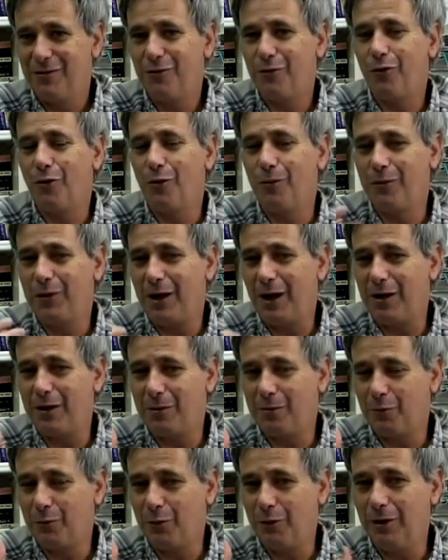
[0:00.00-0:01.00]
from the
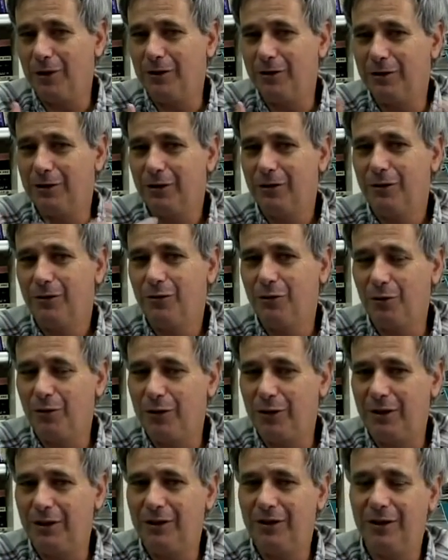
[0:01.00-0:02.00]
Arab world
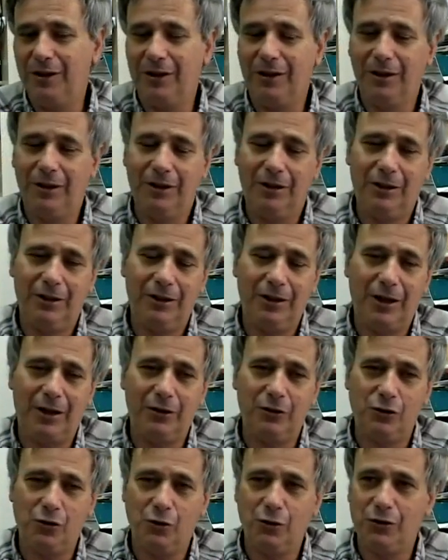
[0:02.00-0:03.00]
to the
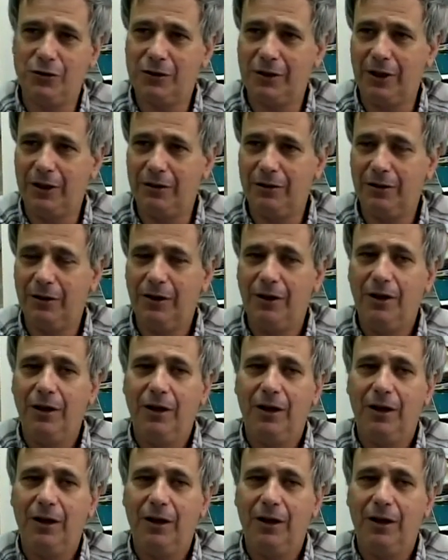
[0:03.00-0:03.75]
young Jewish state.